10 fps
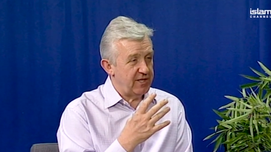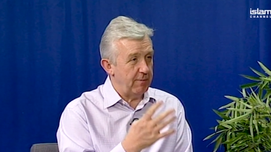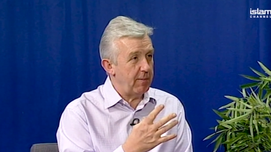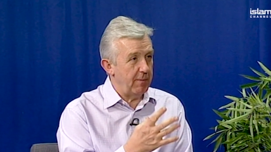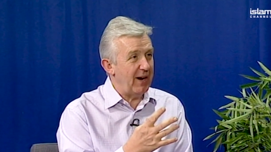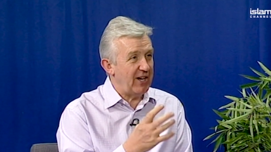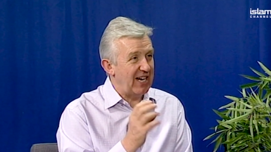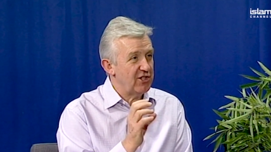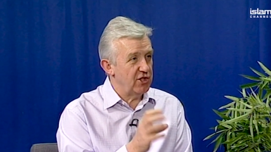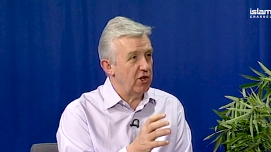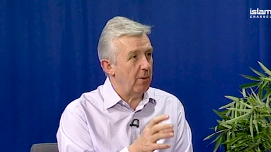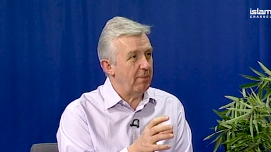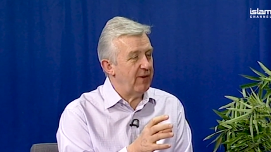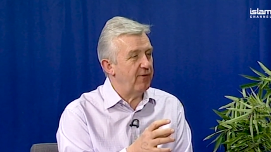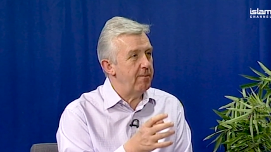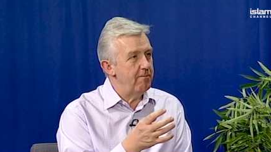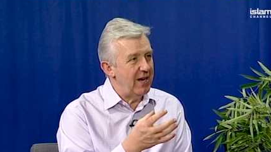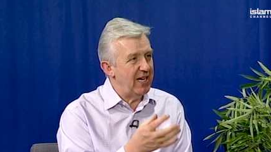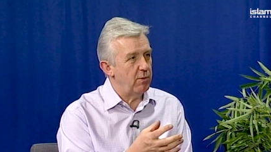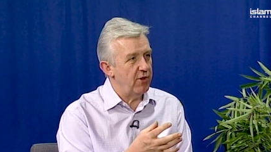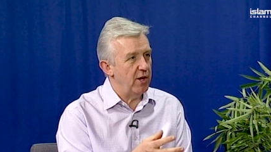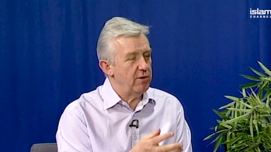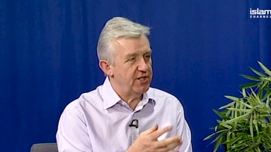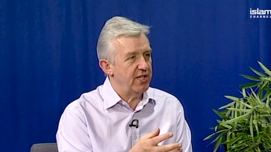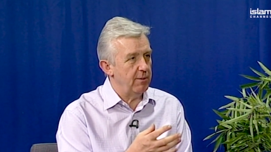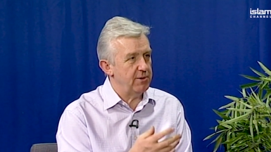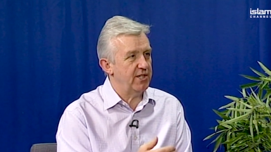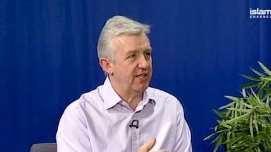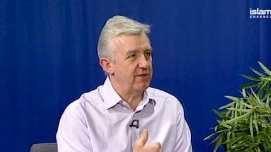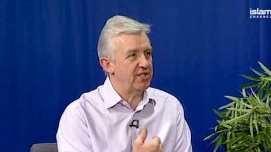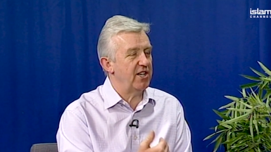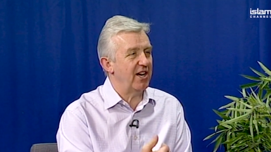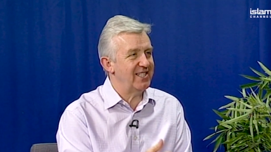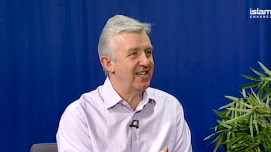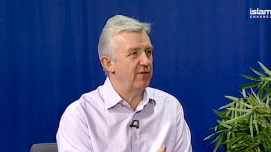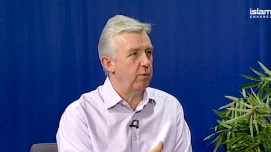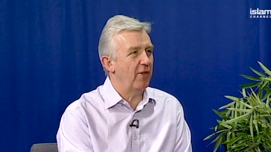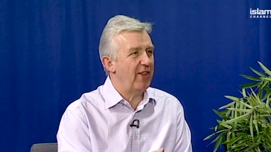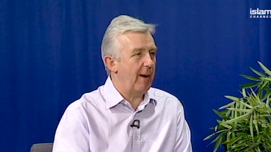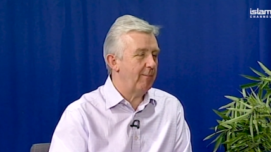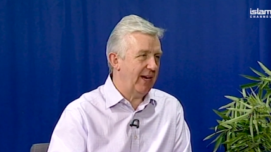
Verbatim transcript: some people might not be familiar with those terms, so give us an idea of what that